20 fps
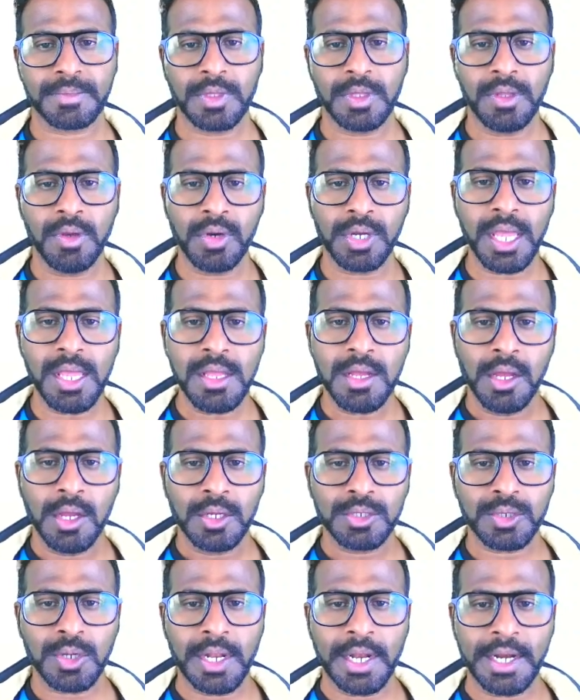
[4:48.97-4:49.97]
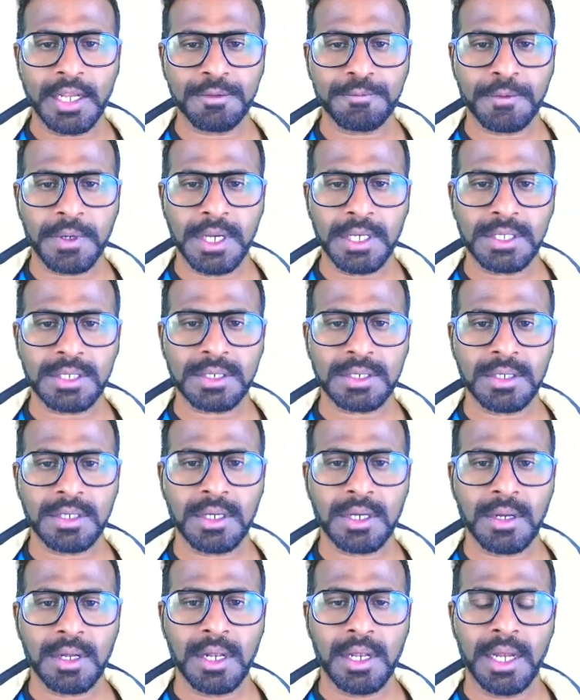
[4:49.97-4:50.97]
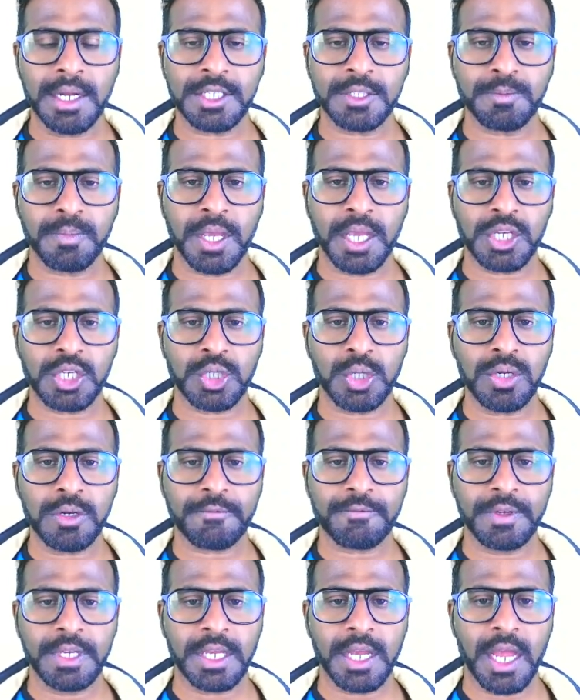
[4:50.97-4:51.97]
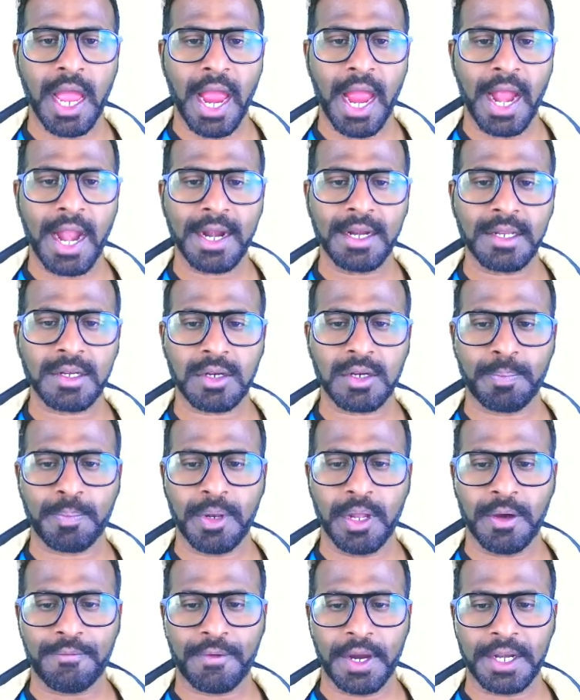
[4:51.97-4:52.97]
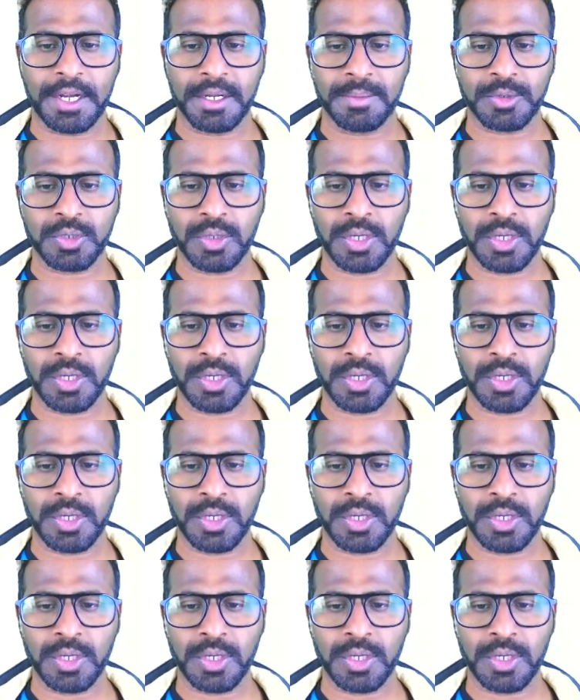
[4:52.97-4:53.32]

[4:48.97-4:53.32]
Okay, so let's make sure we add couple of items.